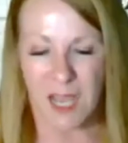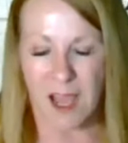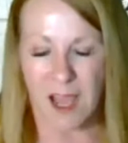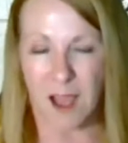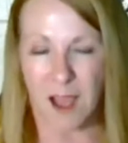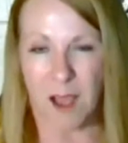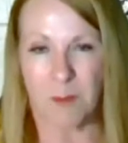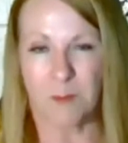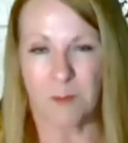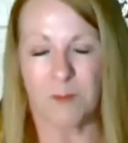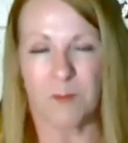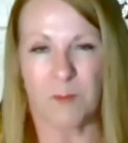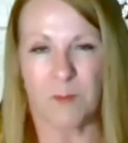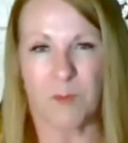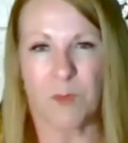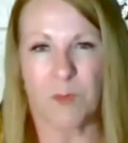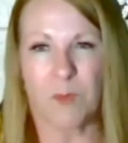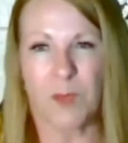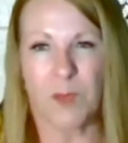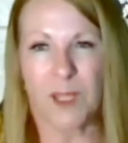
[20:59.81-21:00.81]

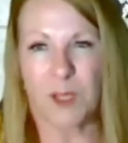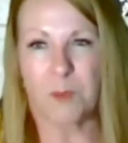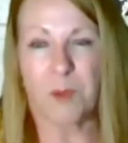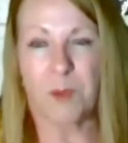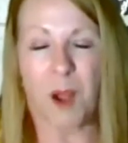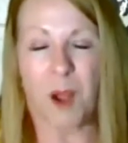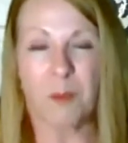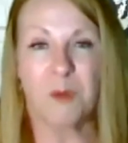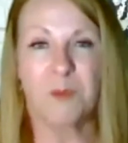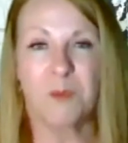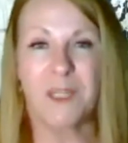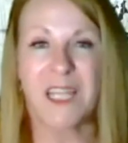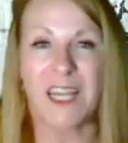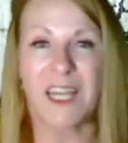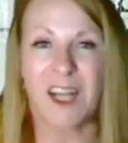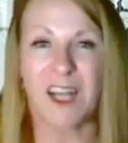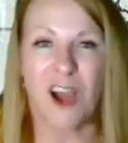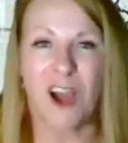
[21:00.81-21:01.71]
It'll probably get